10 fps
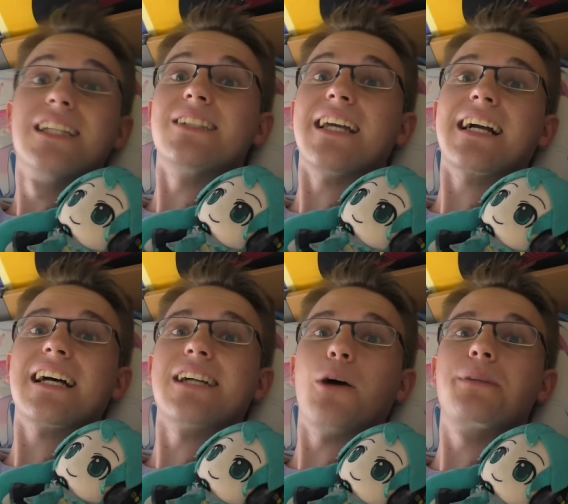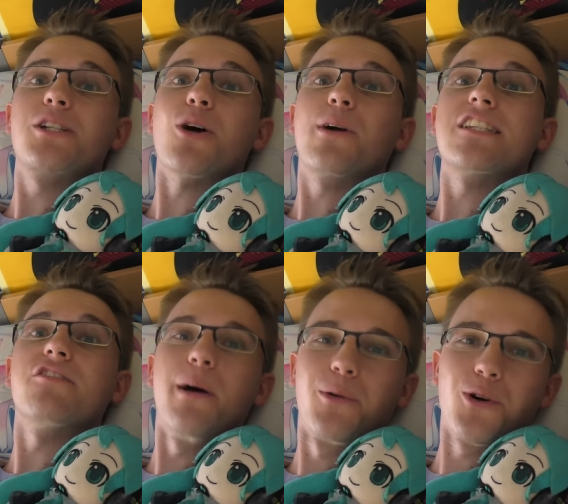So yeah guys, I hope the showcase
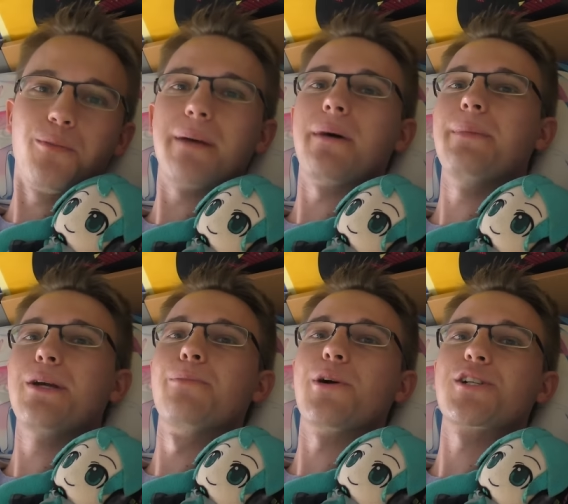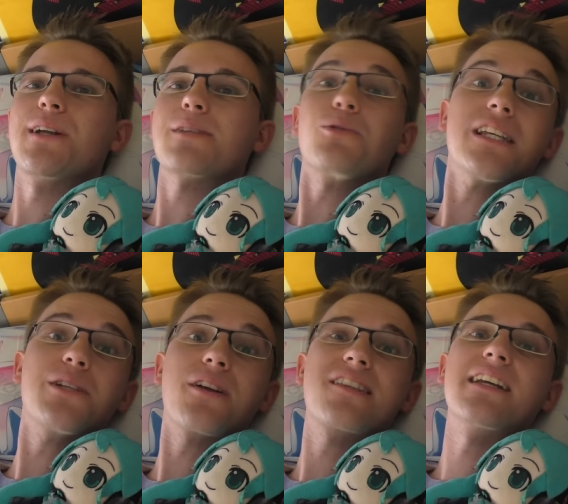of my room and my Miku merchandise was
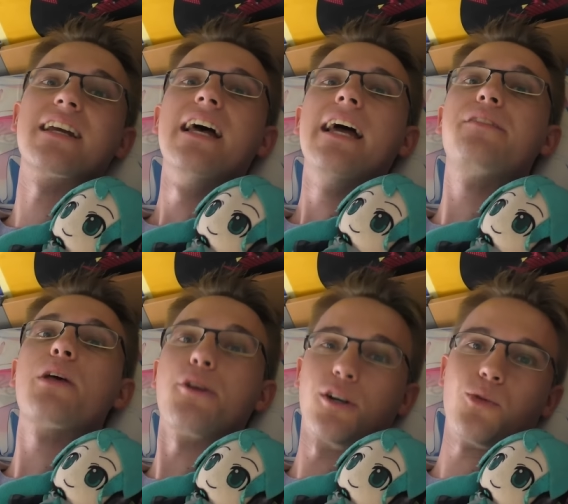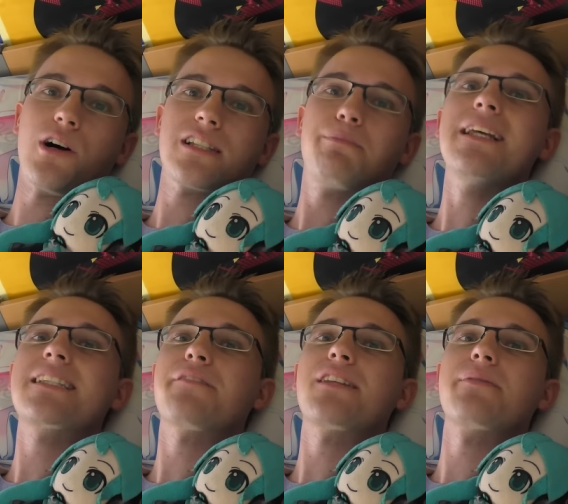interesting. If you thought it was,
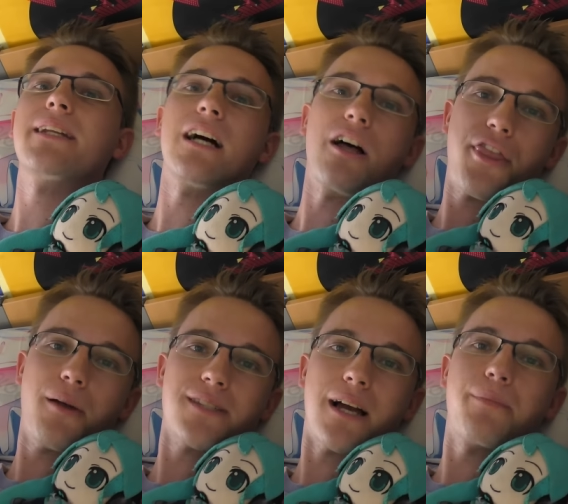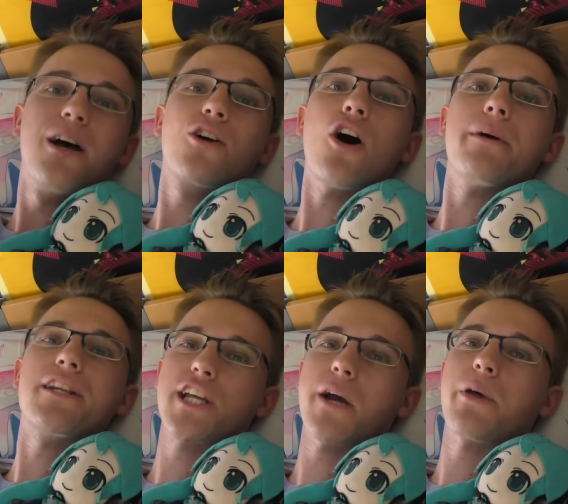please give this video a thumbs up,
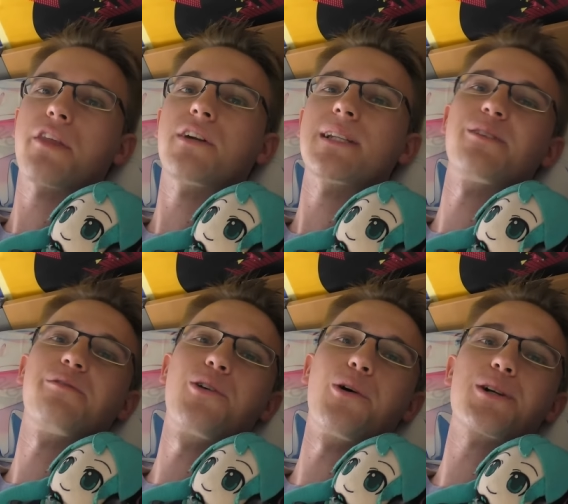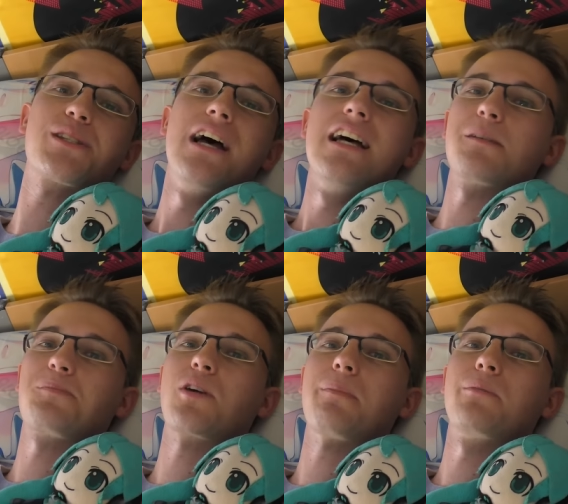comment, share with your friends, and of course,
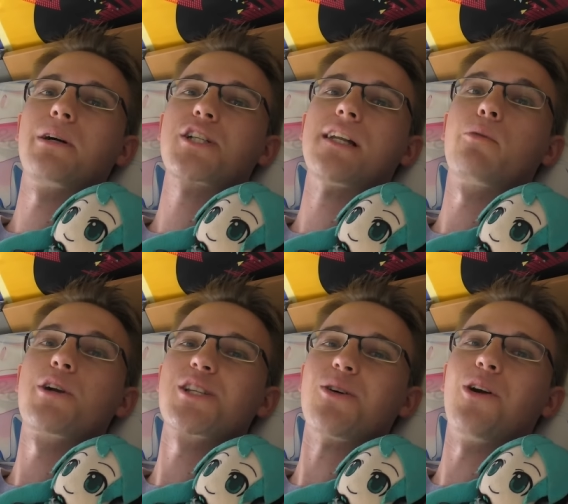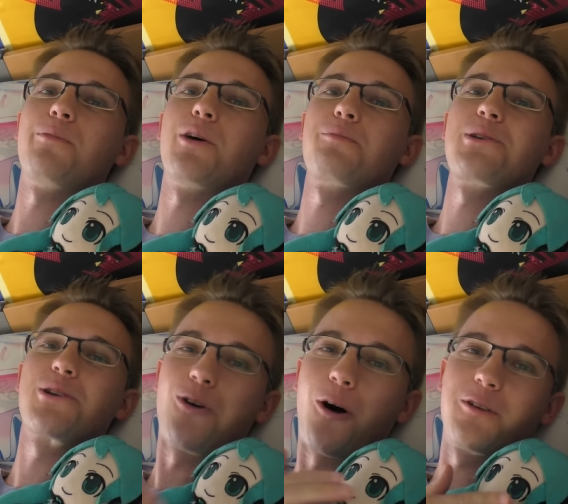subscribe to my channel, which is all about
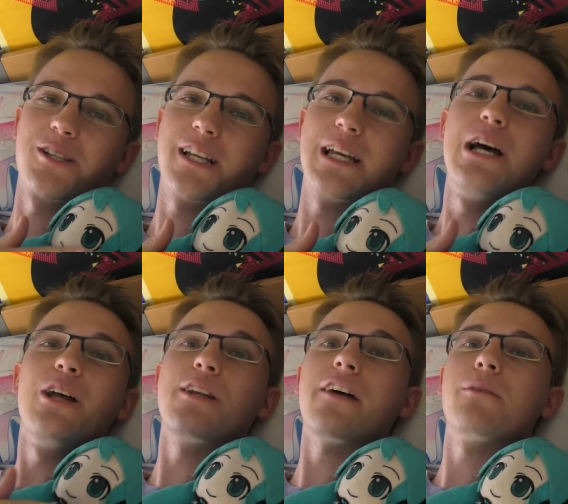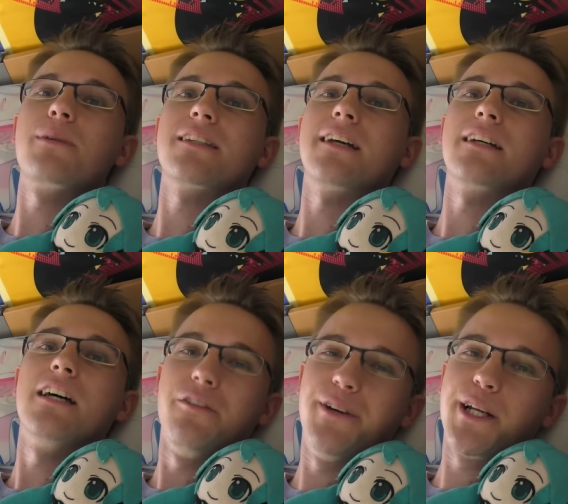Miku obviously, to never miss another
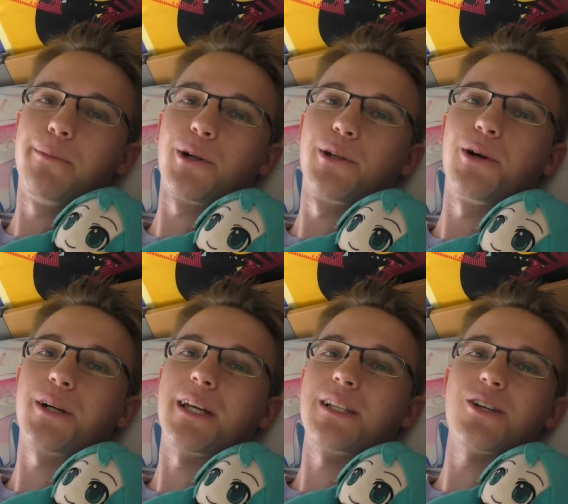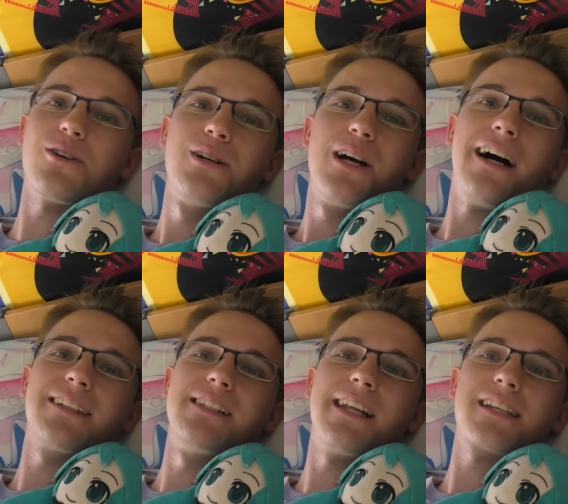video about her again. So,
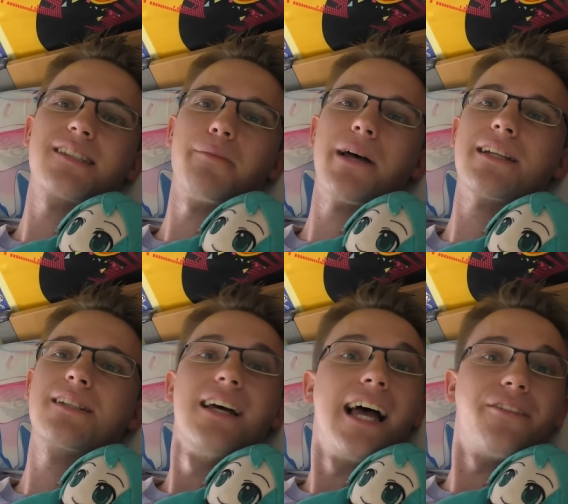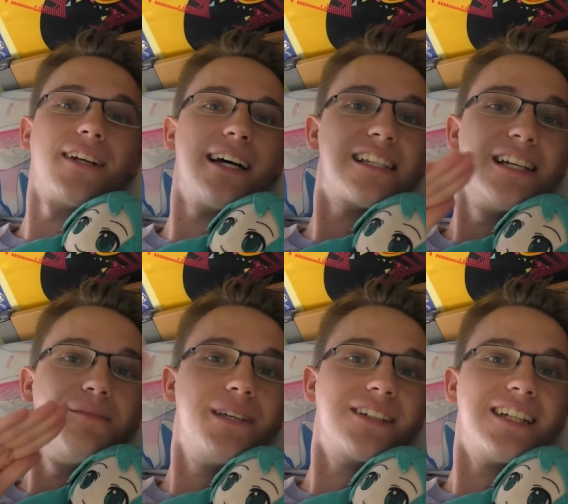until next time and have a nice
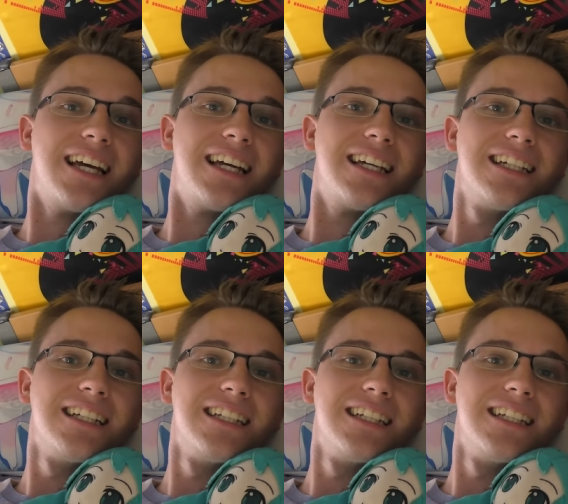Miku day!